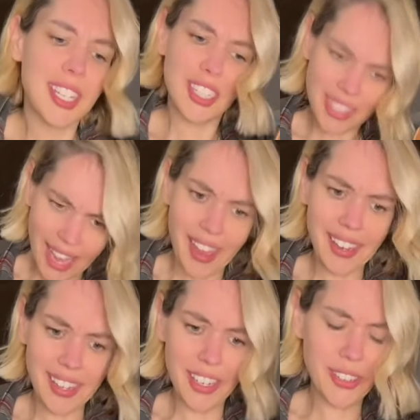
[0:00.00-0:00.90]
do that?
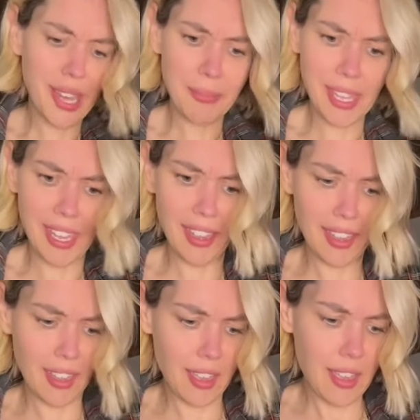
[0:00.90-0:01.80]
You know, not me.
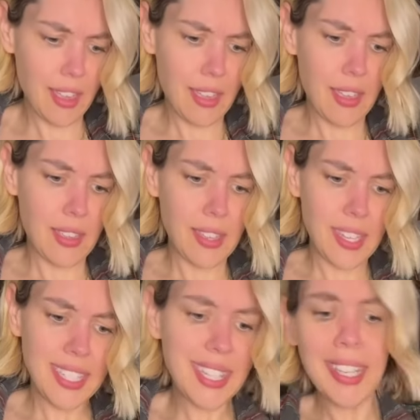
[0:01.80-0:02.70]

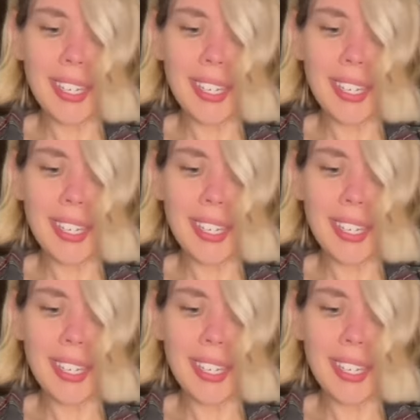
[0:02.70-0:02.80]
It's heating